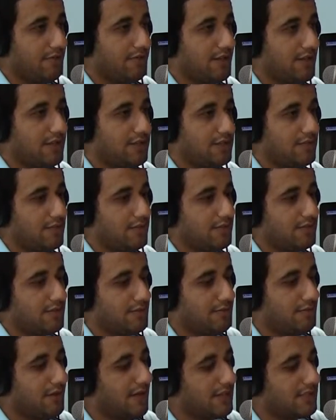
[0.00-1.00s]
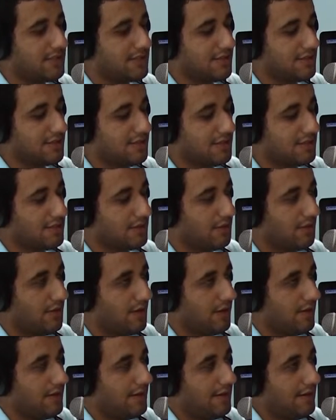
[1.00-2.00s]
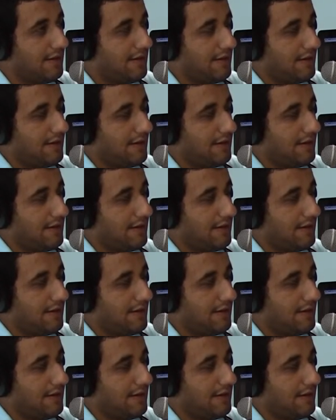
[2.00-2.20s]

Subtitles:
bachelor's, master's, and so on.